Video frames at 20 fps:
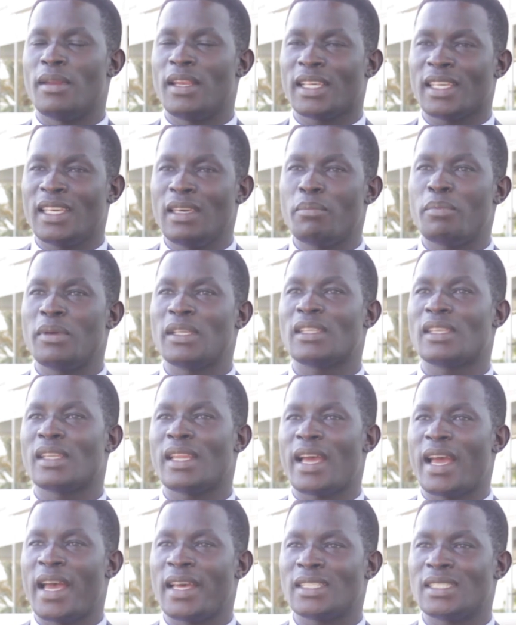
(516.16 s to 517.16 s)
keep it
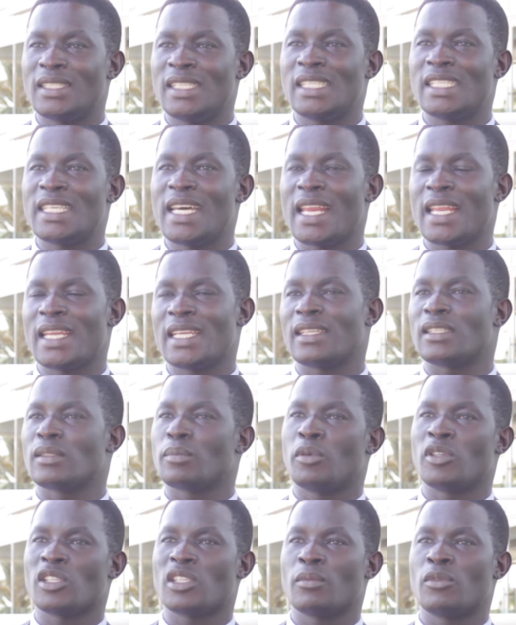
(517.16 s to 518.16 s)
as deterrent as
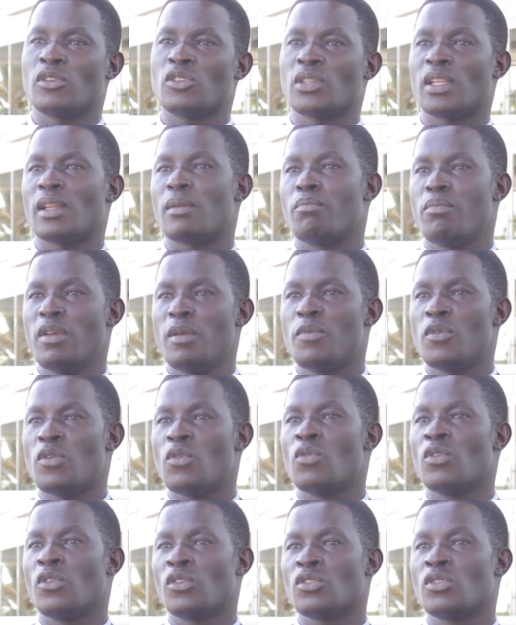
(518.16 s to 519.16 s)
possible so that people
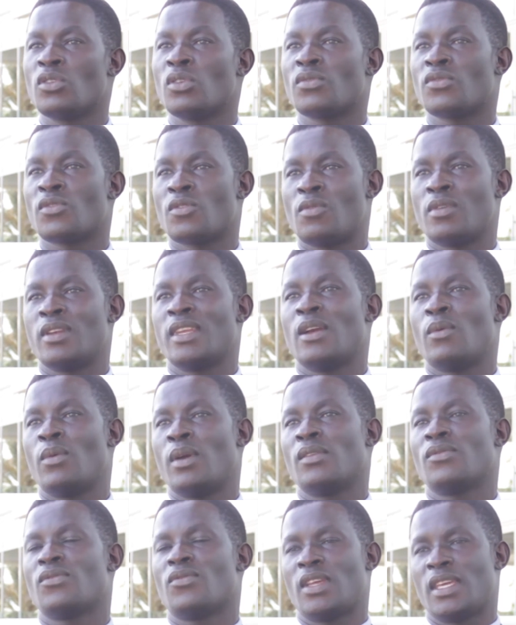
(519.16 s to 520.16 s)
will not go through what they
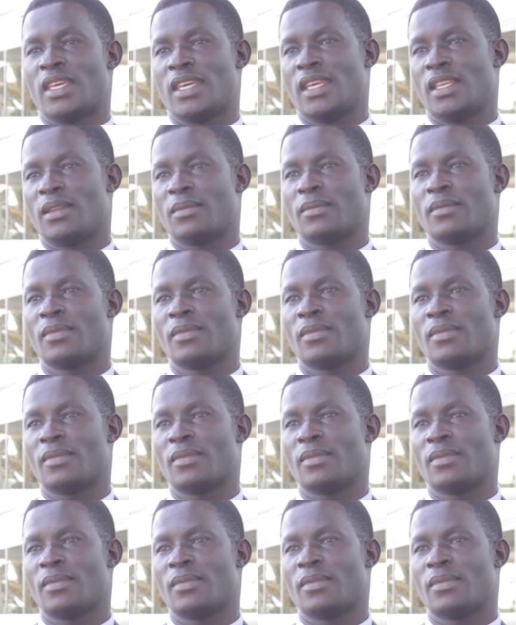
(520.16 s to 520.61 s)
went through again.